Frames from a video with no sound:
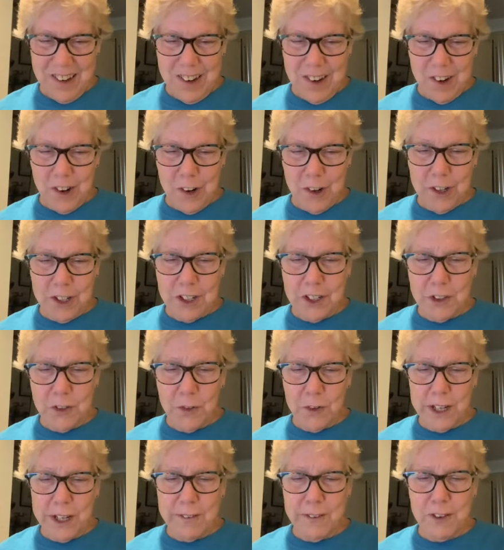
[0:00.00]

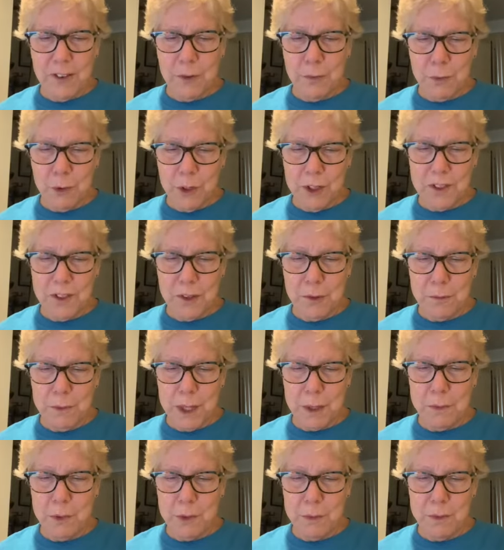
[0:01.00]
Autographed sports
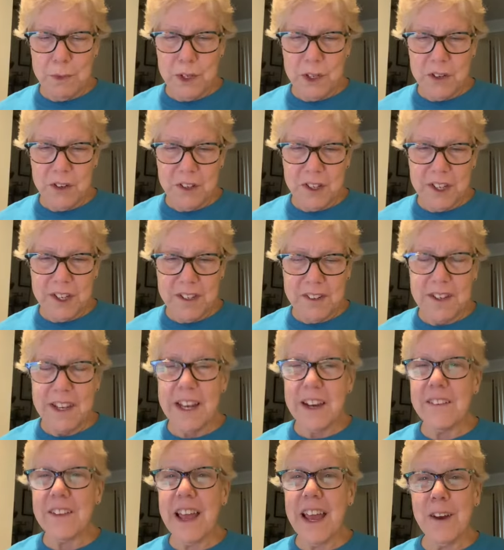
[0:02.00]
memorabilia.
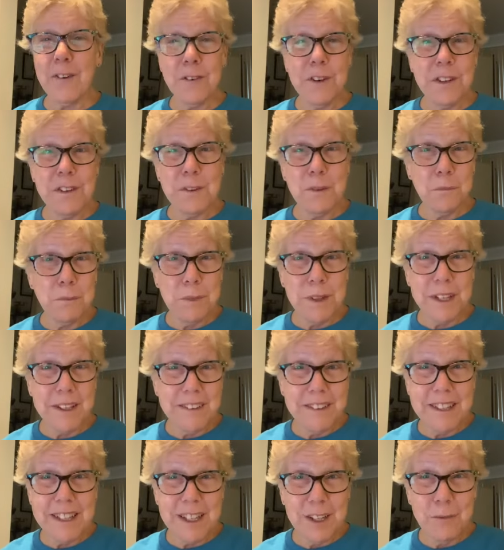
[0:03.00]
Now, that was a big
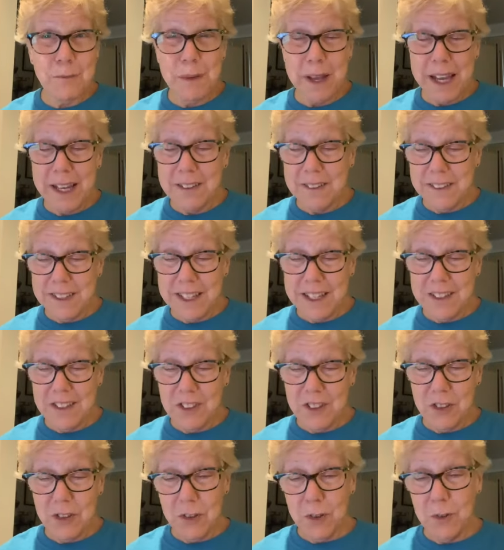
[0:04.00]
thing back then,
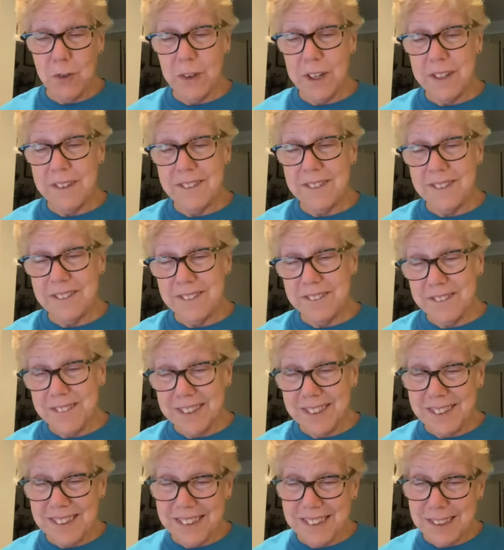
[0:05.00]
too, and
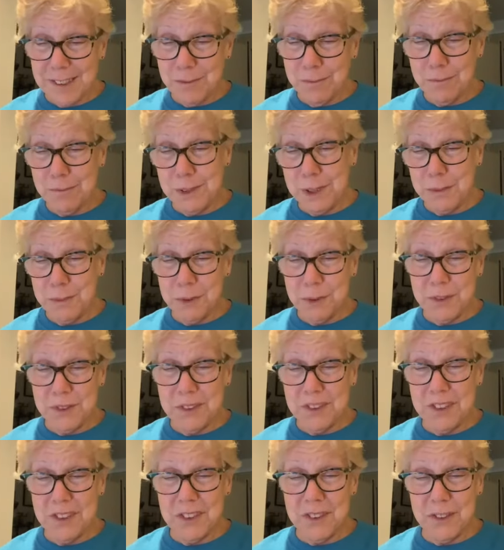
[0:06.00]
some people
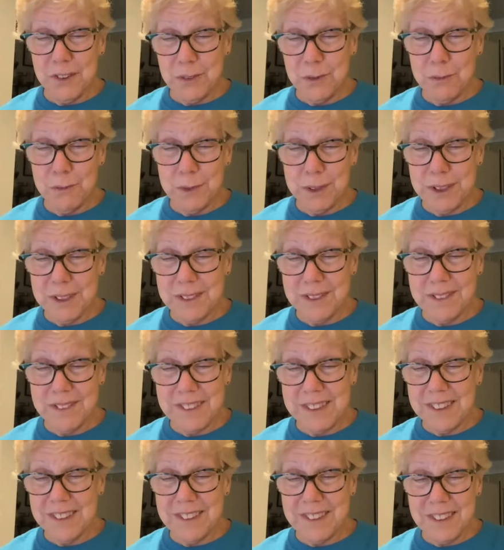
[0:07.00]
still, but
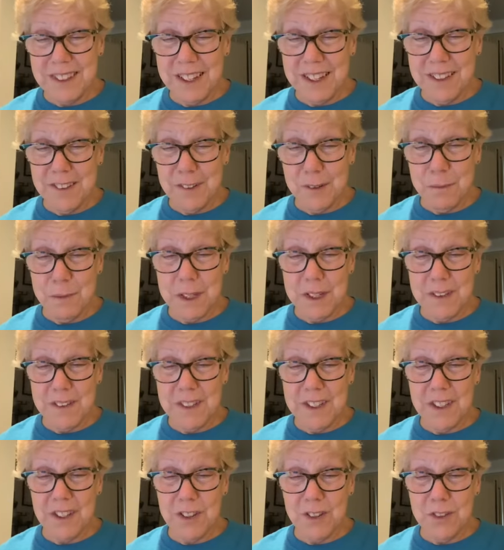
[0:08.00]
it's not as big as
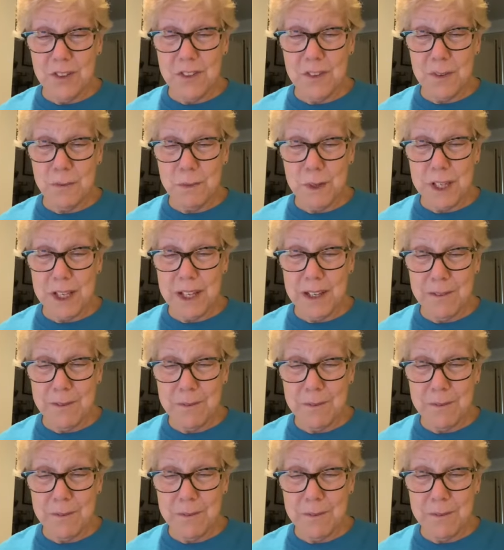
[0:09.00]
it used to be.